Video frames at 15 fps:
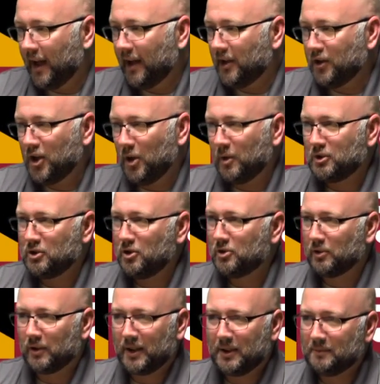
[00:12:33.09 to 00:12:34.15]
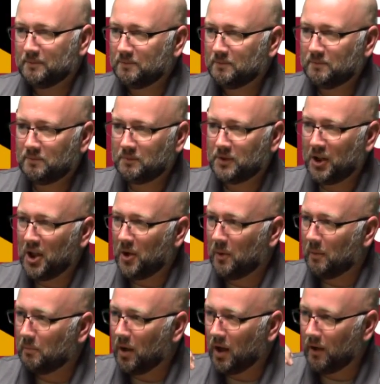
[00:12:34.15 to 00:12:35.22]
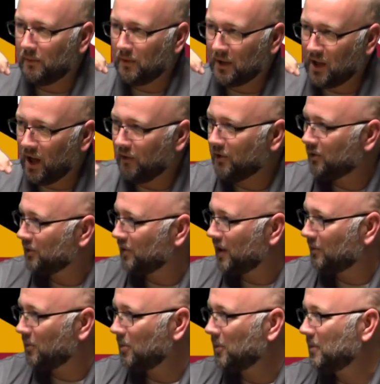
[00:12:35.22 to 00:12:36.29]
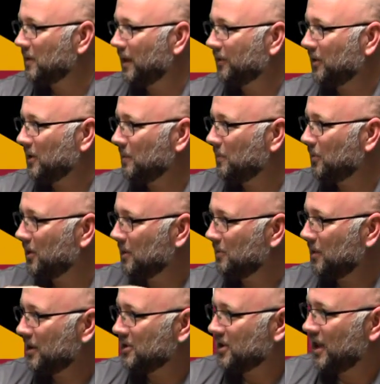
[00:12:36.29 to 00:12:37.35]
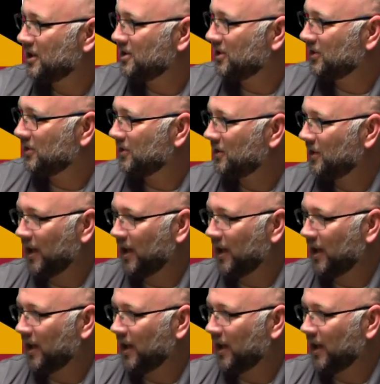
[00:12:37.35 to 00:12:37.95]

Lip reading: It's usually above the governor's level. I think pretty much I've